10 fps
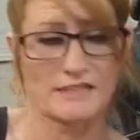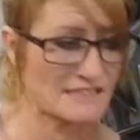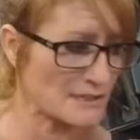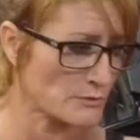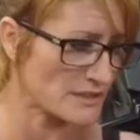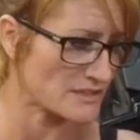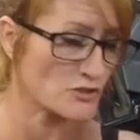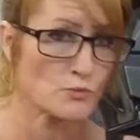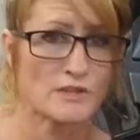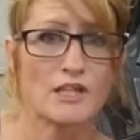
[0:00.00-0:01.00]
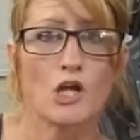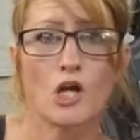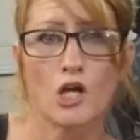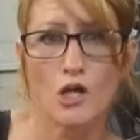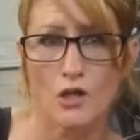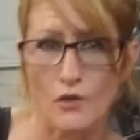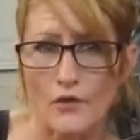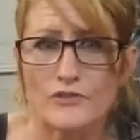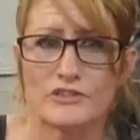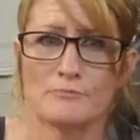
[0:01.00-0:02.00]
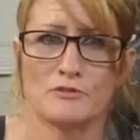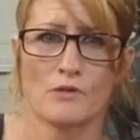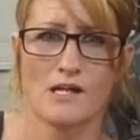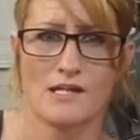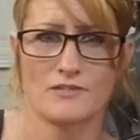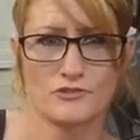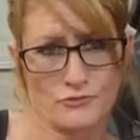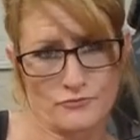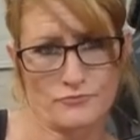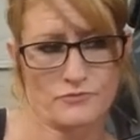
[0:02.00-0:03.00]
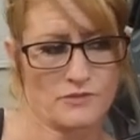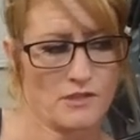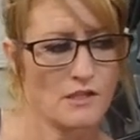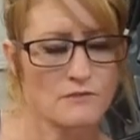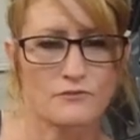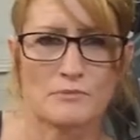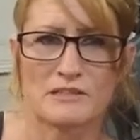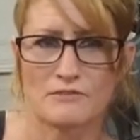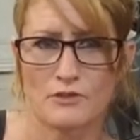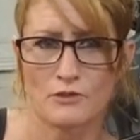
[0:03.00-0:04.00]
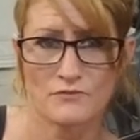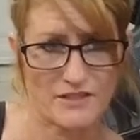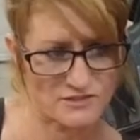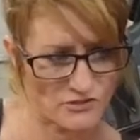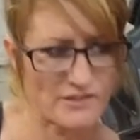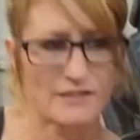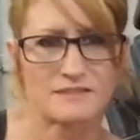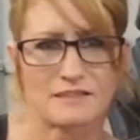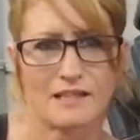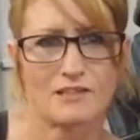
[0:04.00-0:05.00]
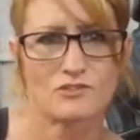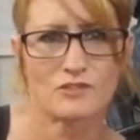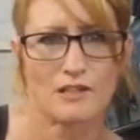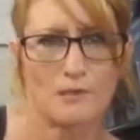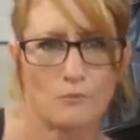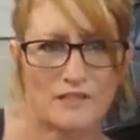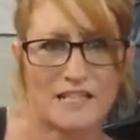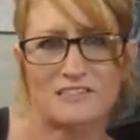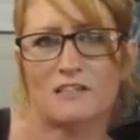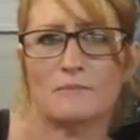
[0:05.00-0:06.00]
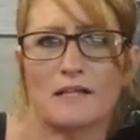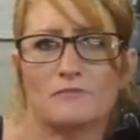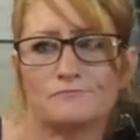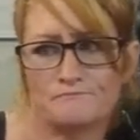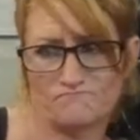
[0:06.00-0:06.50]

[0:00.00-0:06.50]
we can see what this three R W I tune from Evo, that's our next stage, um, what that's all about.